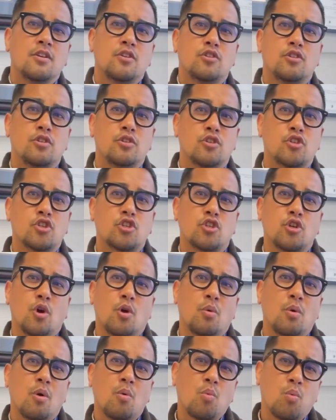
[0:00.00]
to
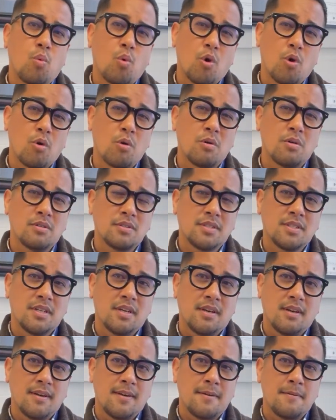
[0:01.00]
show a world,
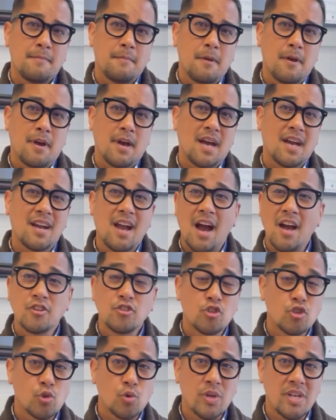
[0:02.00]
a
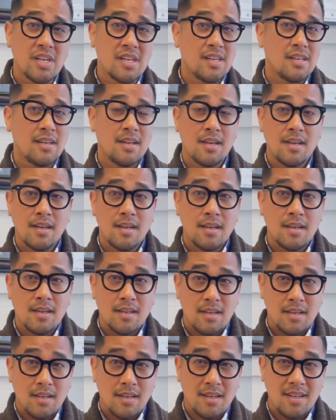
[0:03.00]
country,
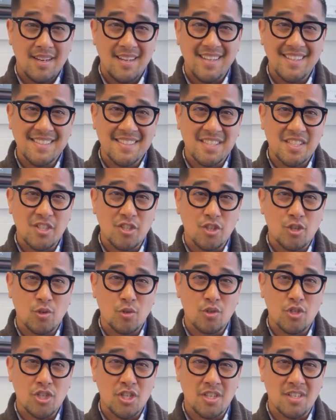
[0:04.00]
an
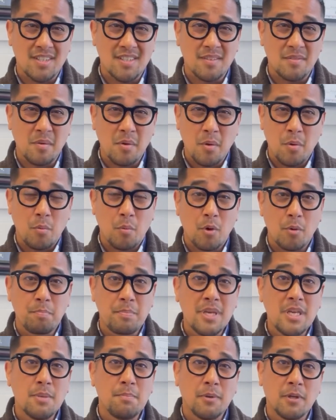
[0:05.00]
institution, where
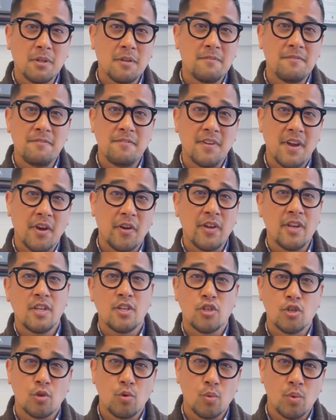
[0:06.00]
people of varying
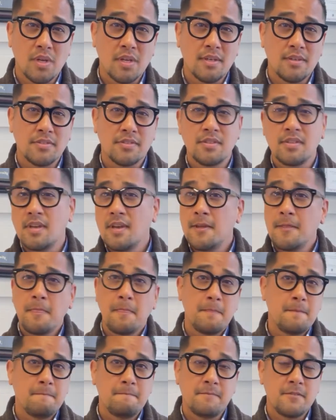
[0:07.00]
degrees
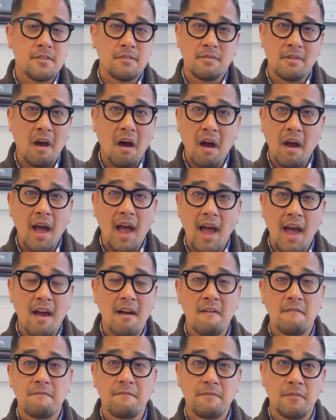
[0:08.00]
do not
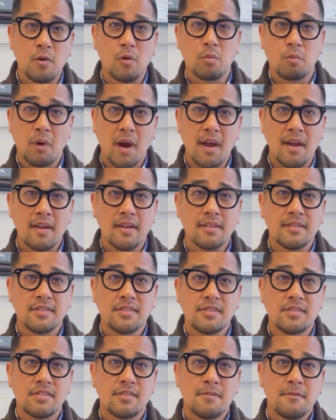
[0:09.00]
have full
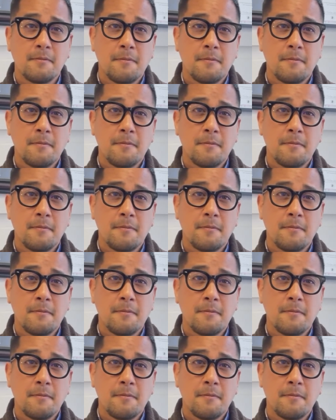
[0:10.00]
rights.